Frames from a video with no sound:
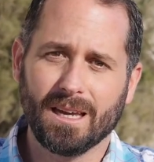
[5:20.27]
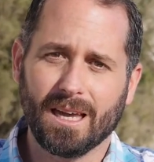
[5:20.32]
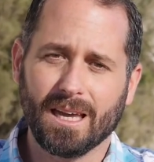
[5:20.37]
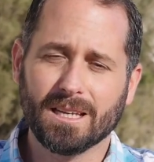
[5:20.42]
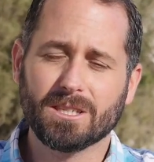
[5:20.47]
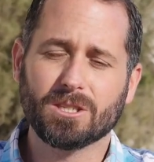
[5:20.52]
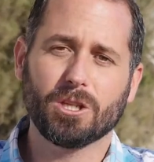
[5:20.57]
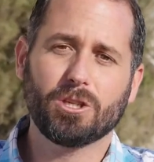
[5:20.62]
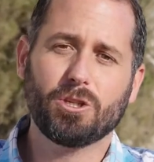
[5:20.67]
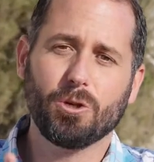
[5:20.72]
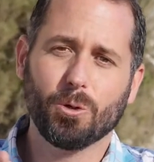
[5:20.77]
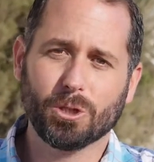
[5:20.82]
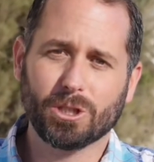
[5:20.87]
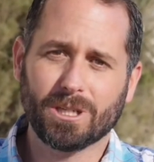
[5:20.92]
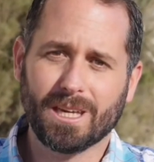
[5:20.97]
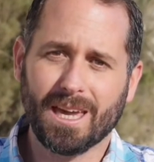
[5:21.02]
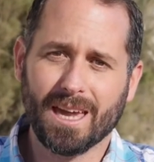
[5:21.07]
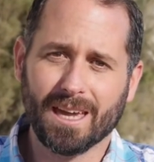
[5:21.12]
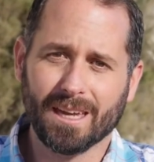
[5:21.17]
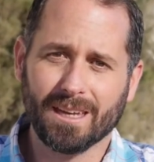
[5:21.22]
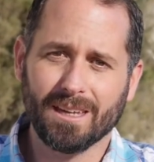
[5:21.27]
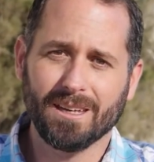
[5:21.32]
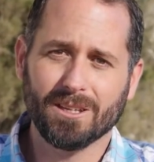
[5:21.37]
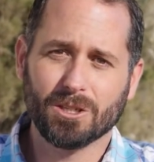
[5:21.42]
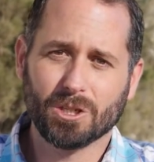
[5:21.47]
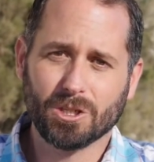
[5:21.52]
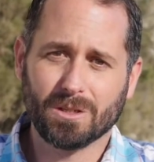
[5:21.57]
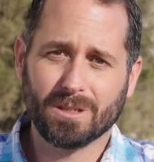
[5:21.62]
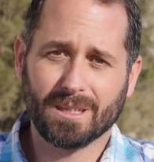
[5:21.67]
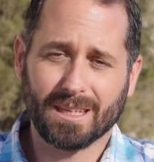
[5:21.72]
It's the Jewish king,
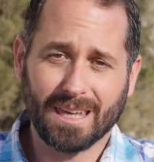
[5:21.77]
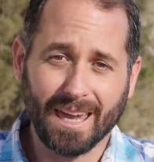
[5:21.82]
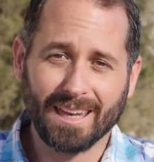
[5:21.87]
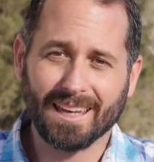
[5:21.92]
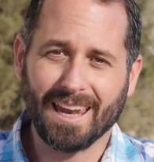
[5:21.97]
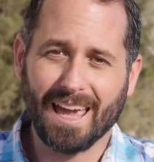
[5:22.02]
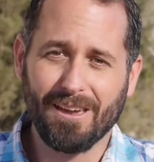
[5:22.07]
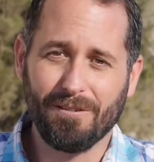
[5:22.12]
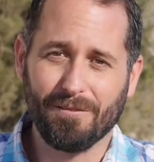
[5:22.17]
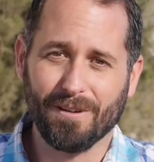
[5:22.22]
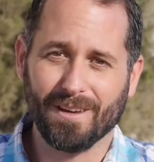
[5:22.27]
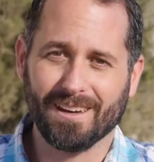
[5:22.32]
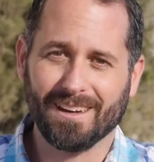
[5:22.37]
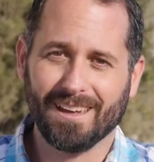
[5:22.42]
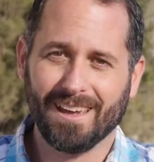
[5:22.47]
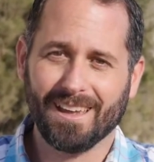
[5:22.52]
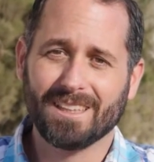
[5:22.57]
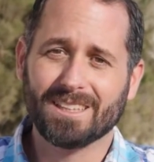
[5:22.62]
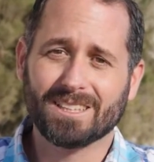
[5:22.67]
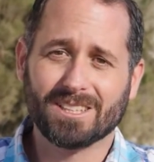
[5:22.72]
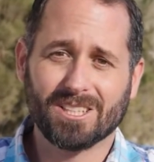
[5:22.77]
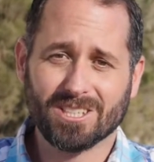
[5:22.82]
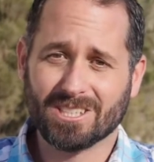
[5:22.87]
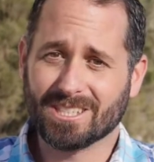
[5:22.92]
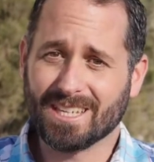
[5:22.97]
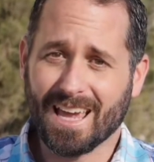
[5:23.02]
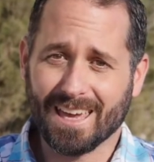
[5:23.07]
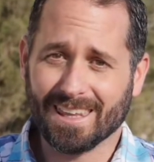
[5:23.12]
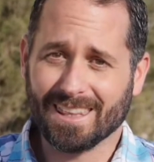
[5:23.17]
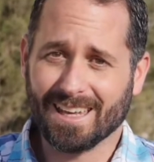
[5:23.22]
King David. To
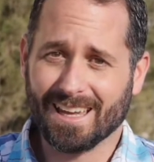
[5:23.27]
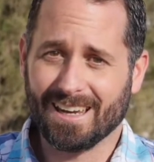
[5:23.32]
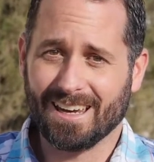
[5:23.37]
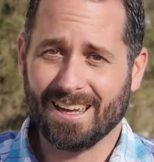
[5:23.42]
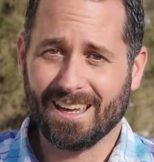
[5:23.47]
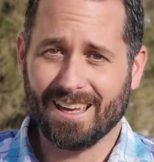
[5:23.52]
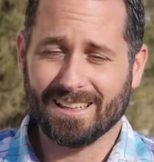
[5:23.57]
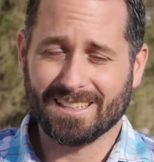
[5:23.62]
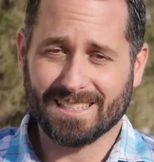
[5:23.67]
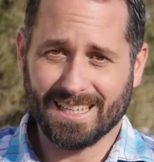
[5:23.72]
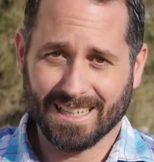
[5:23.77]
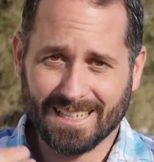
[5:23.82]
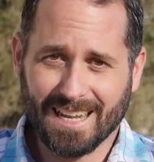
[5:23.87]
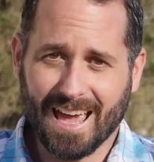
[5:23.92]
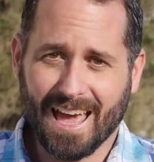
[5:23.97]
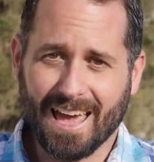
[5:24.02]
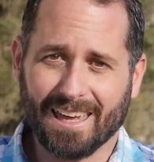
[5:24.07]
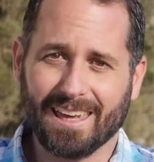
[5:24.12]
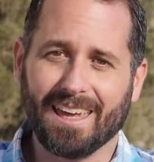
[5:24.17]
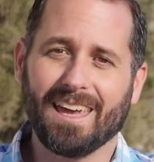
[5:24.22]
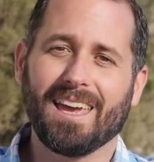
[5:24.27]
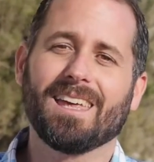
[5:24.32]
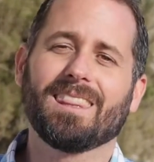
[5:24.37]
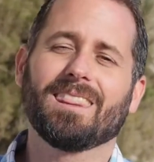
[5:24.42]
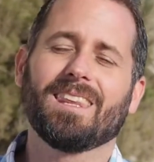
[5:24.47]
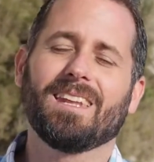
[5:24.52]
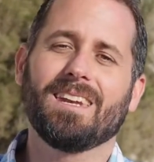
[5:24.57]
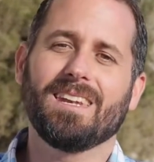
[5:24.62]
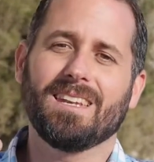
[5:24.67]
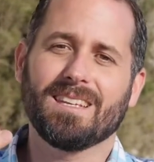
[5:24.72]
say that today, in
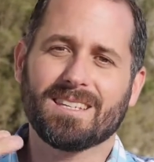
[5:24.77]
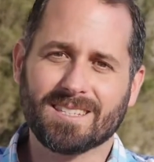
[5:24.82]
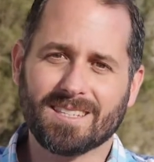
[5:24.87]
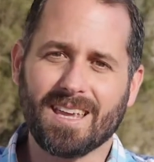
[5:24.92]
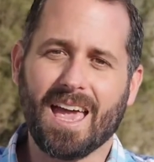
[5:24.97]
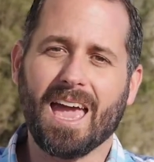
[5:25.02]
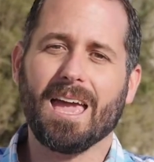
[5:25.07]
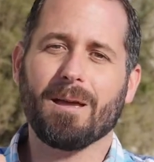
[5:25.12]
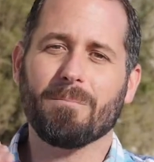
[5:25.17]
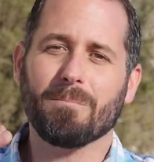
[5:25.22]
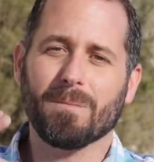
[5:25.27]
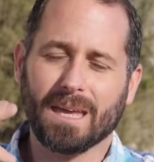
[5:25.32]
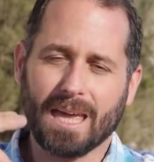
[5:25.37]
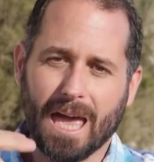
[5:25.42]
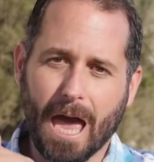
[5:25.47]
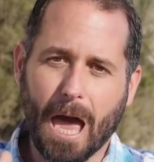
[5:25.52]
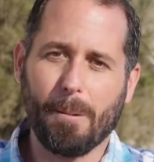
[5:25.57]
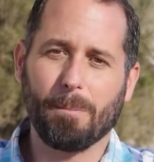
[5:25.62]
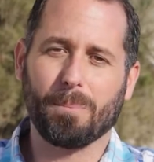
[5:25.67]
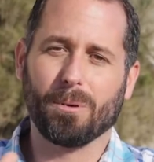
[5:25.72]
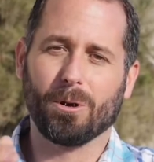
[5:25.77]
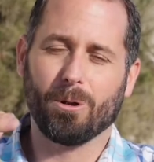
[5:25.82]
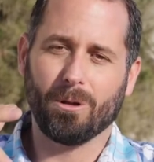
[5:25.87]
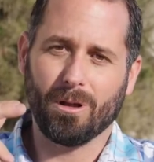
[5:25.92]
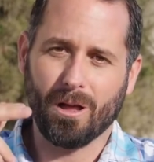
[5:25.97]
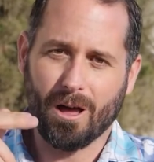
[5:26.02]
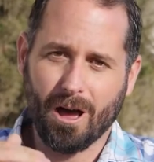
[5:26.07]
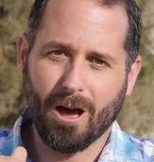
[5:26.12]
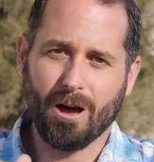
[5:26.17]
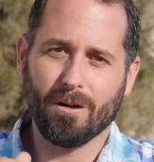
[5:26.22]
the same
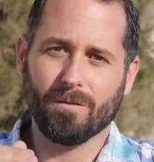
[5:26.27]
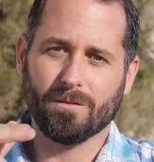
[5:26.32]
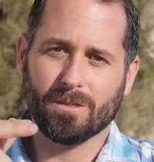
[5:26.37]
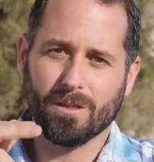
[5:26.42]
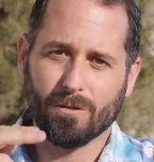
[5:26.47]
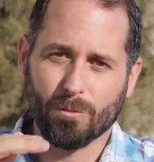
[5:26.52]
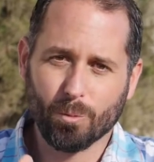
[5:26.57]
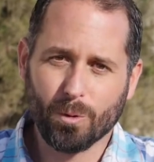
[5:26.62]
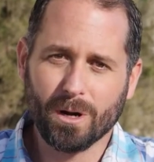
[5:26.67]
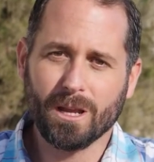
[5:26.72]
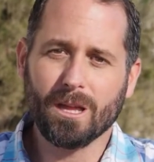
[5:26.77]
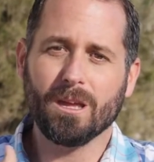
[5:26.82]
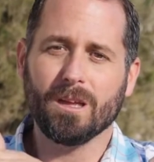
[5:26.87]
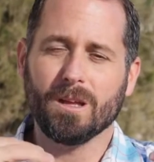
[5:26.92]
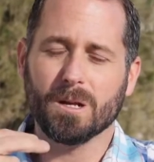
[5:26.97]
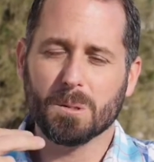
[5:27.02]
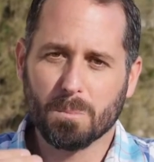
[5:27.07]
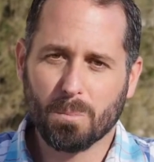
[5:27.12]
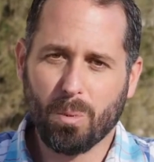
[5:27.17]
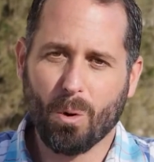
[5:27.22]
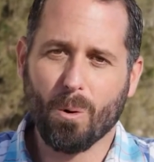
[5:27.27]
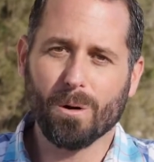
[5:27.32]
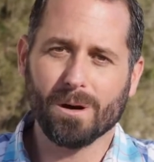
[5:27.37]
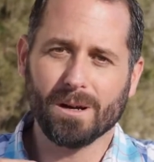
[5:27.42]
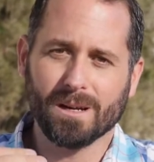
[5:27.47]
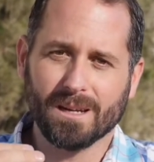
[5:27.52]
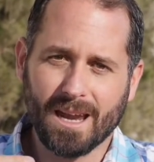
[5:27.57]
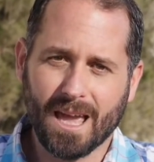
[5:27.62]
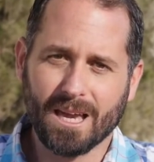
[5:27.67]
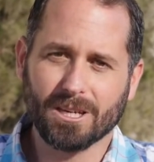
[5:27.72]
capital of the
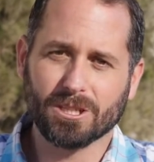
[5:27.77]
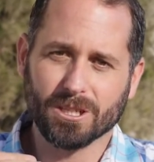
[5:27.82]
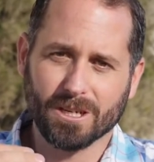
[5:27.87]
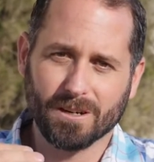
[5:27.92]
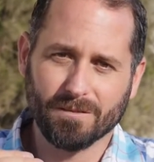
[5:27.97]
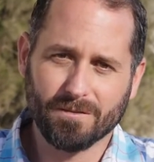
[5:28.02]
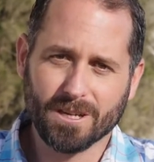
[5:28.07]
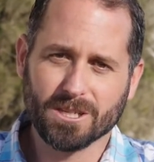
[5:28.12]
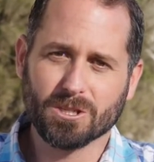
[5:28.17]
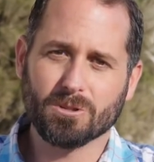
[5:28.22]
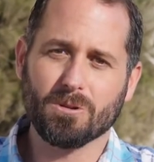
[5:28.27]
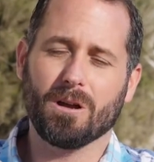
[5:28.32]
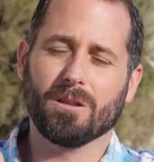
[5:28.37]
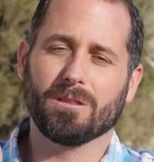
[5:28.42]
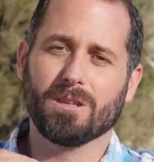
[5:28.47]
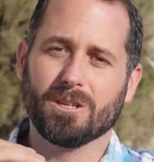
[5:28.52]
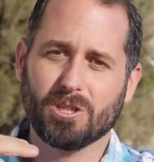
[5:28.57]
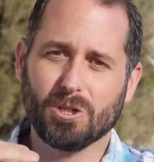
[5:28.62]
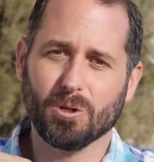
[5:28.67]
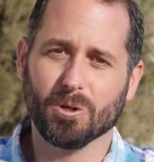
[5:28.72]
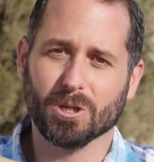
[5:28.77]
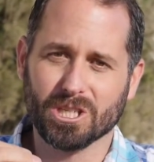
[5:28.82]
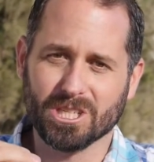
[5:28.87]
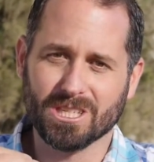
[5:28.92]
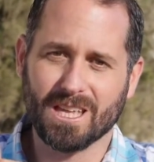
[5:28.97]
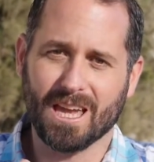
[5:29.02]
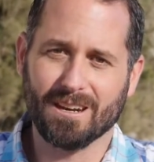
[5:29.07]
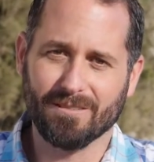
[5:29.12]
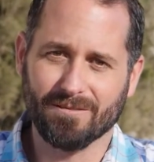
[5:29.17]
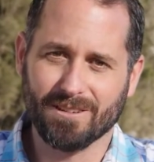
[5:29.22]
reborn nation of Israel, the Jewish
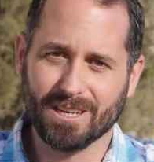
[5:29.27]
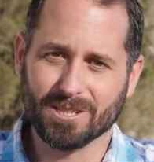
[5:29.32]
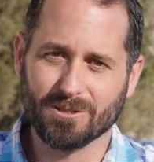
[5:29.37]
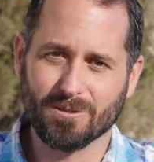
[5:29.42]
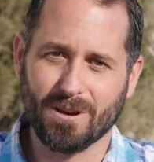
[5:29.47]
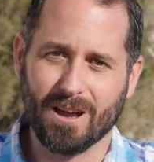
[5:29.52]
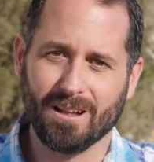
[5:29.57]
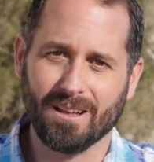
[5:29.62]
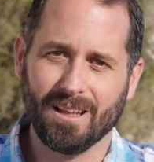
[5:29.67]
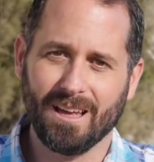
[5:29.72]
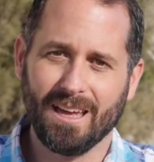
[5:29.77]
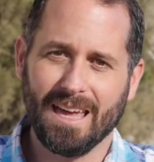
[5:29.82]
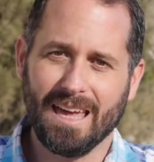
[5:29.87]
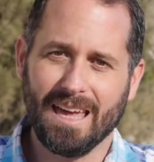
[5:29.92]
state of Israel,